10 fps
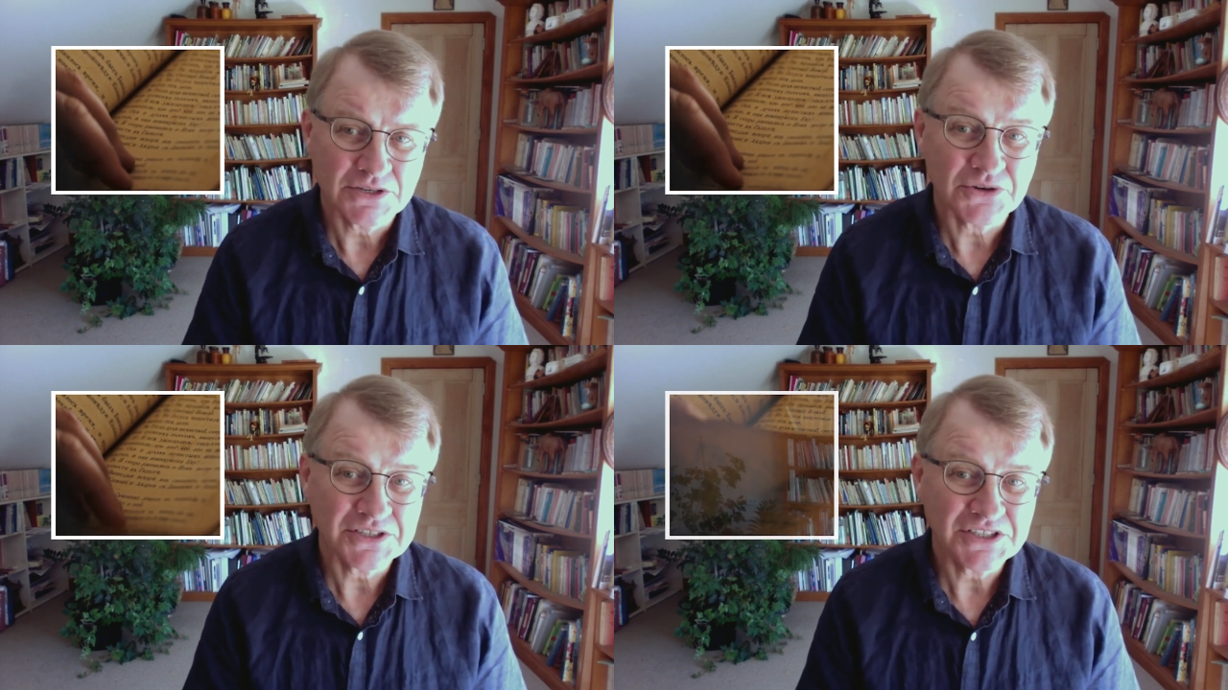
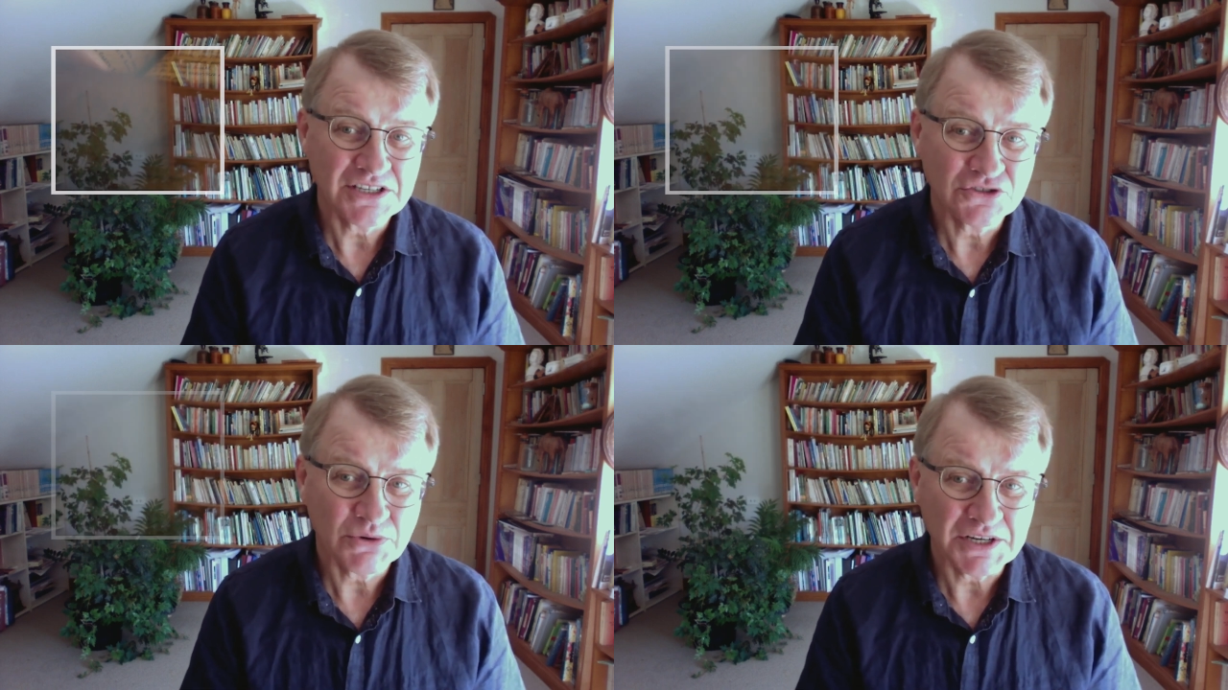
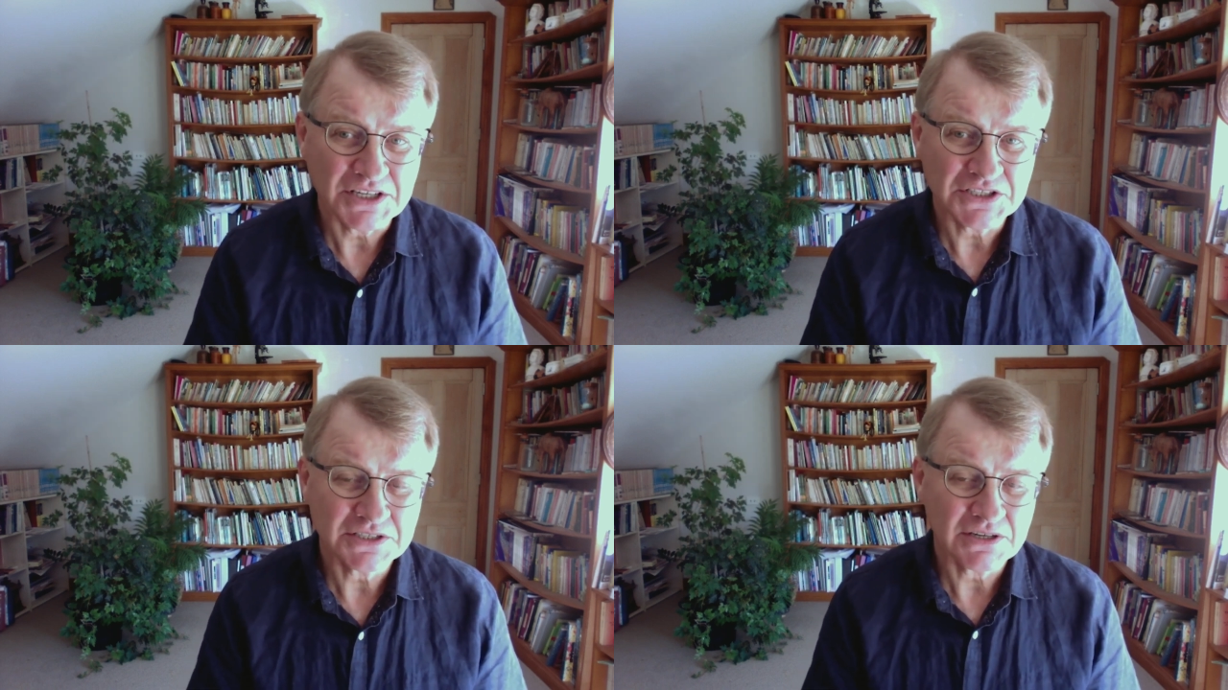nineteen
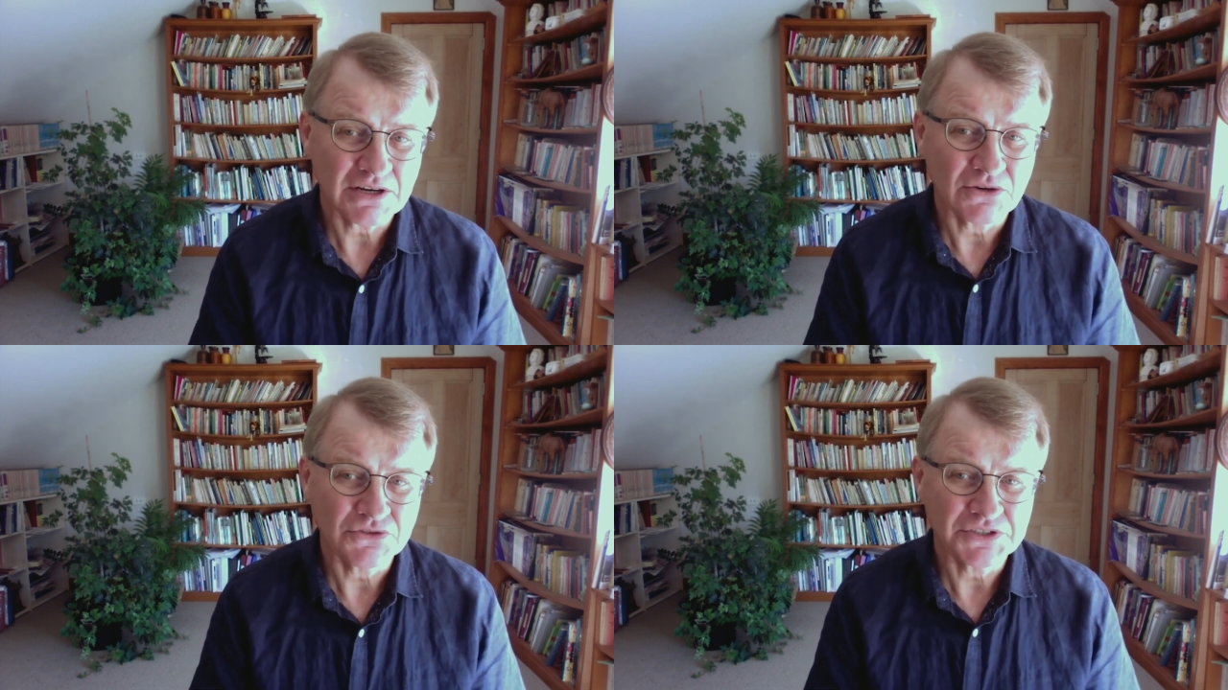twenties
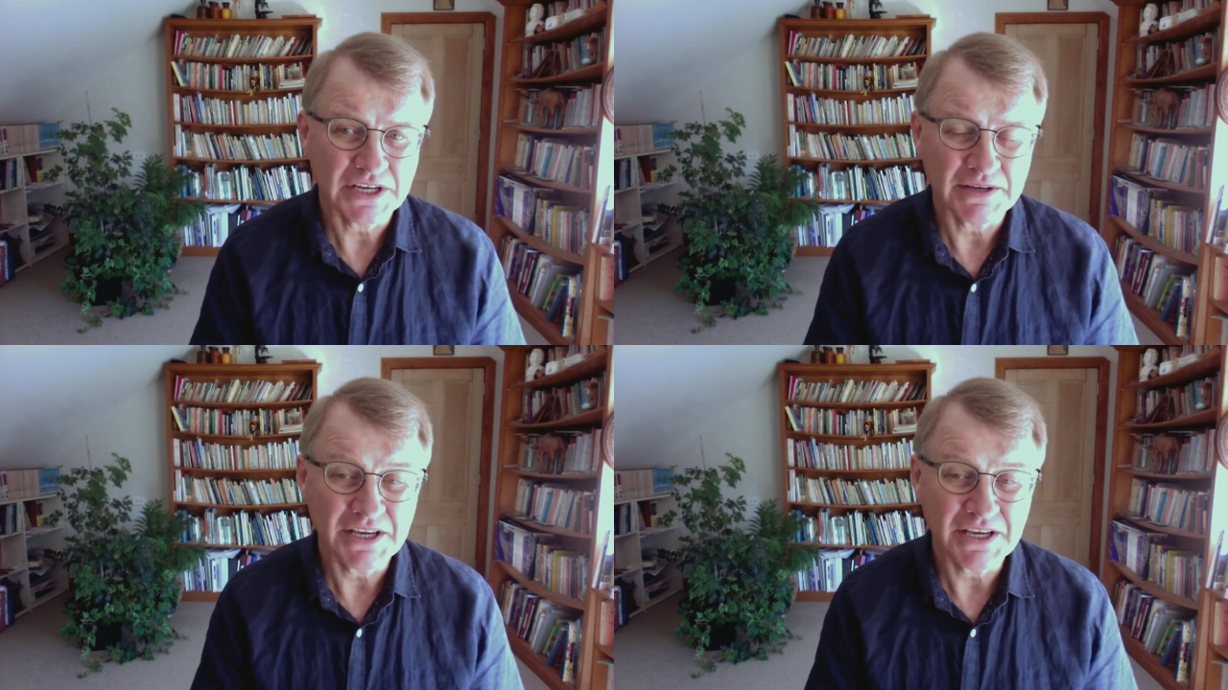old uh,